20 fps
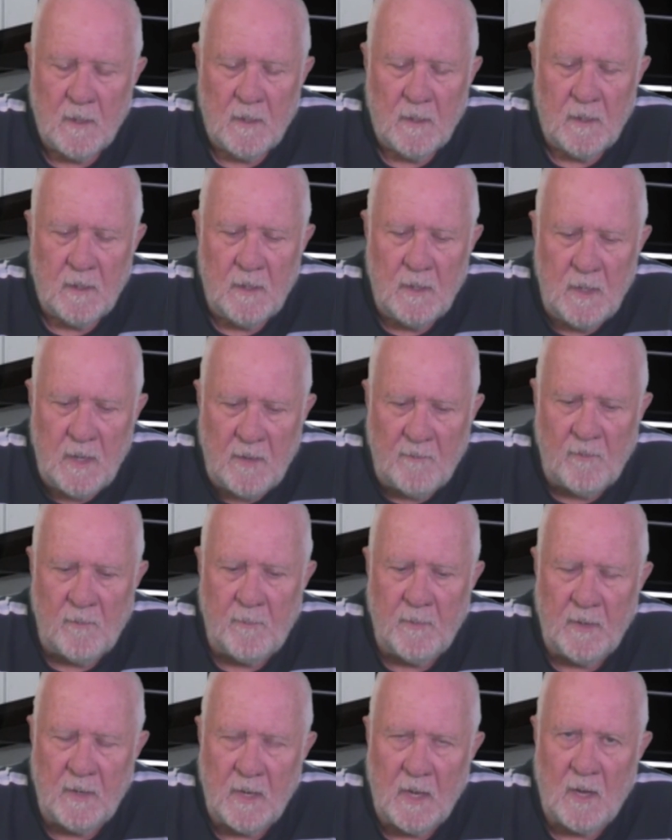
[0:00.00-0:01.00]
never
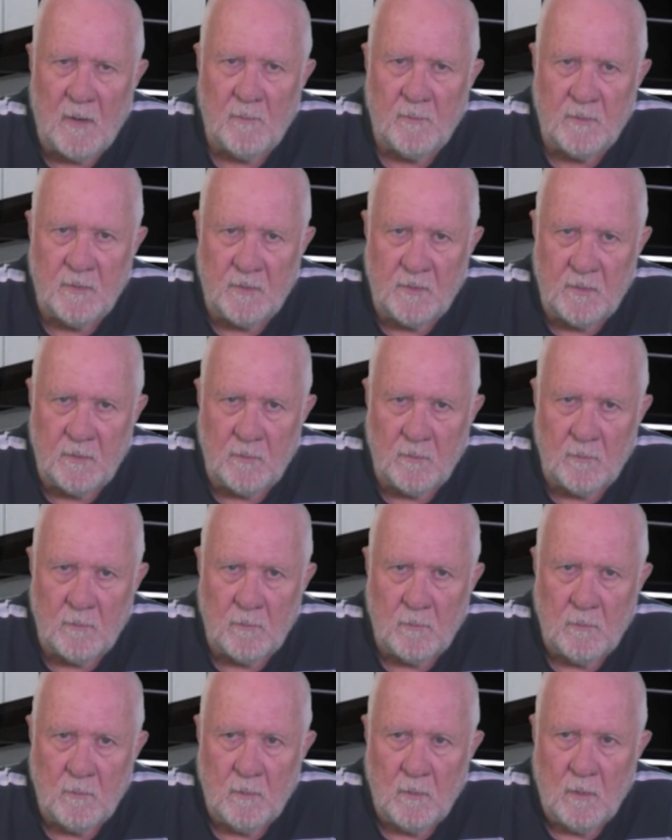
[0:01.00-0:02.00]
been able to deal
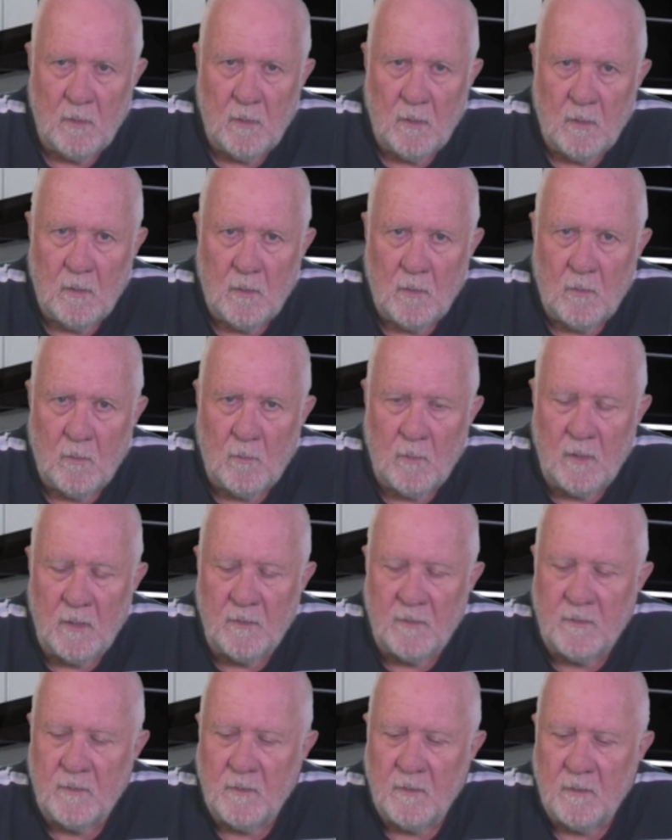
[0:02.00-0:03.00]
with
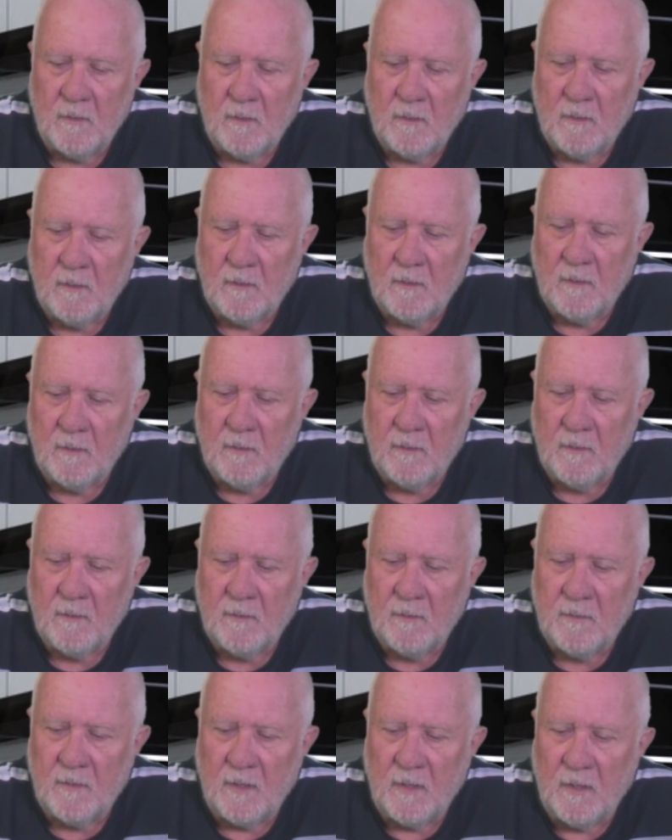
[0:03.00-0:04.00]

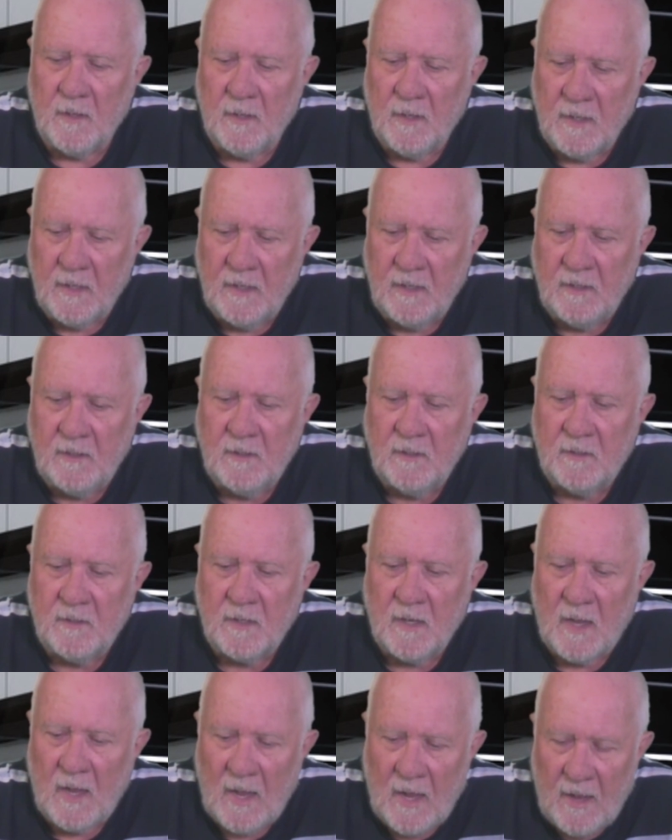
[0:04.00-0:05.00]
the need
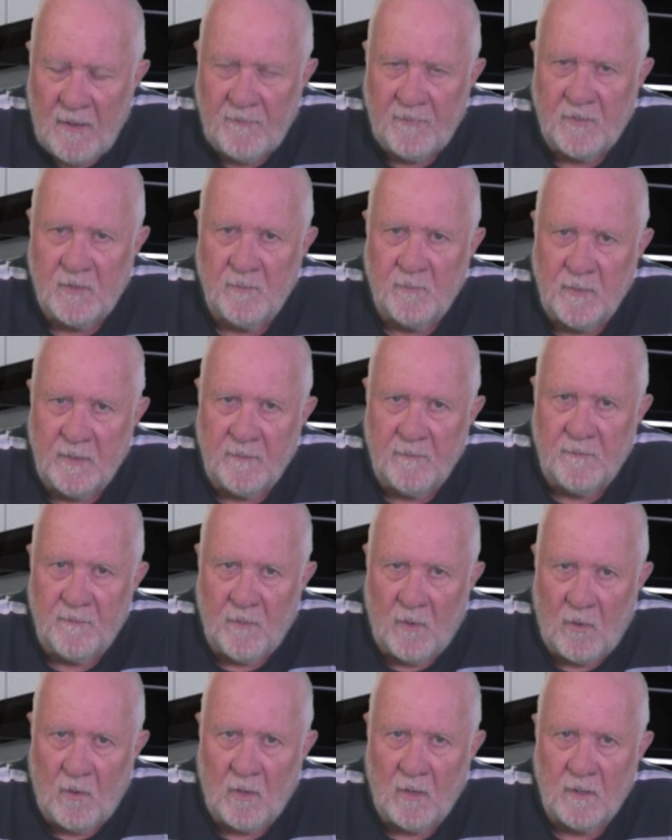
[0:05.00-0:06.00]
to have to be
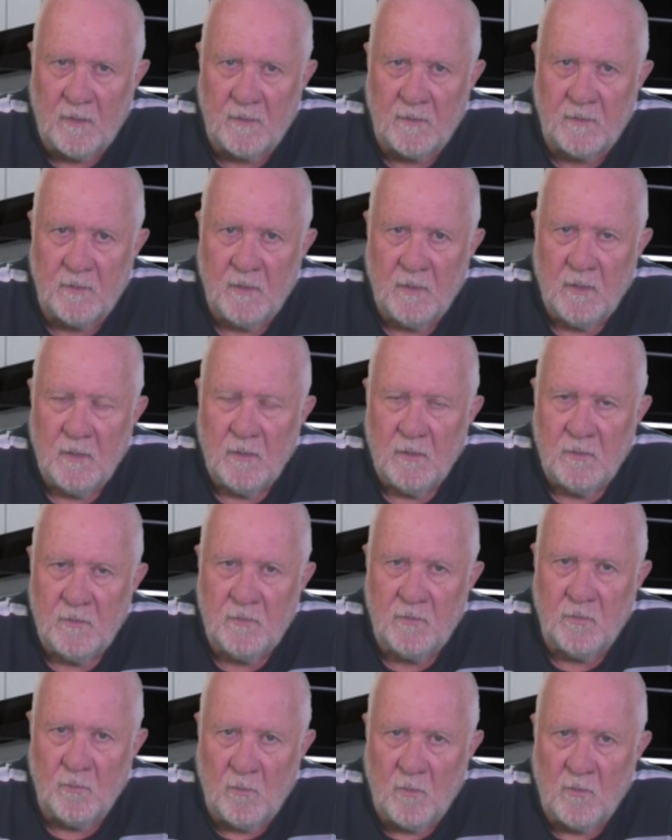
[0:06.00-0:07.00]
violent
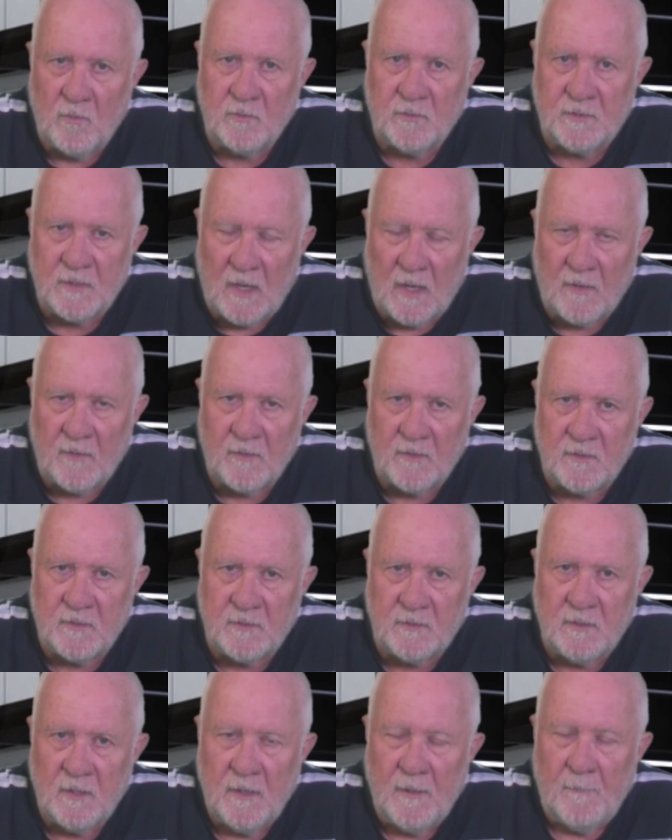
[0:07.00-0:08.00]
towards
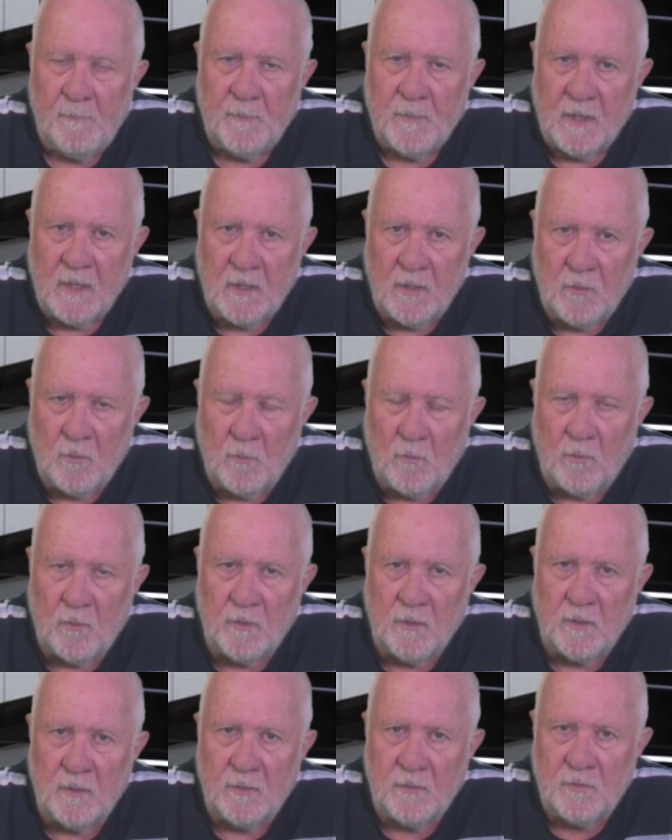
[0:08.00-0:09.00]
others in
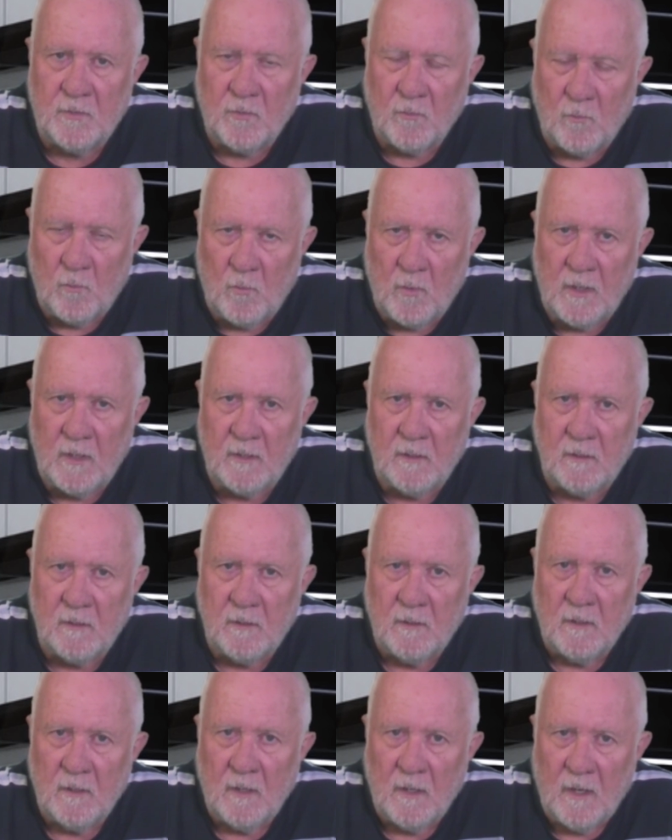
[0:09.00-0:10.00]
order to win
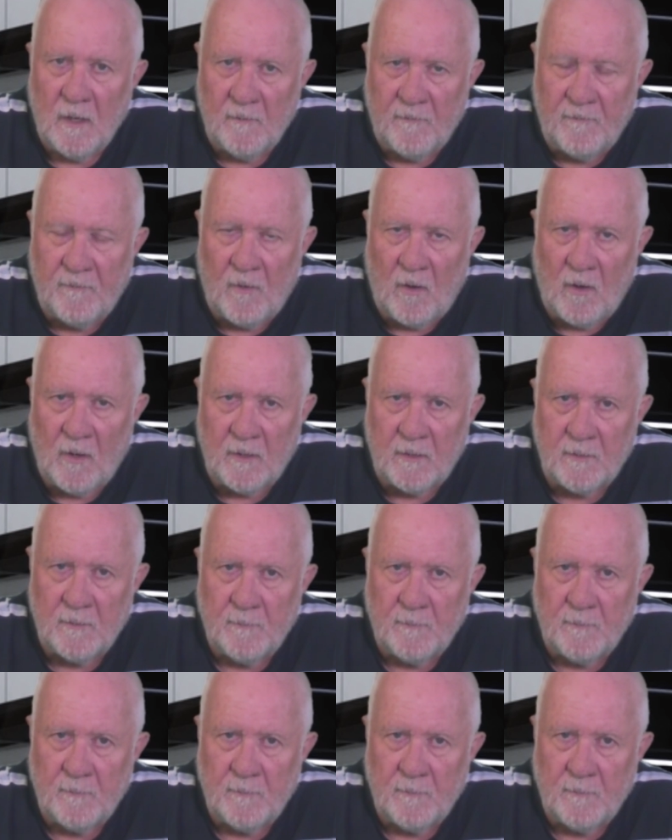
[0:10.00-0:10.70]
a fight.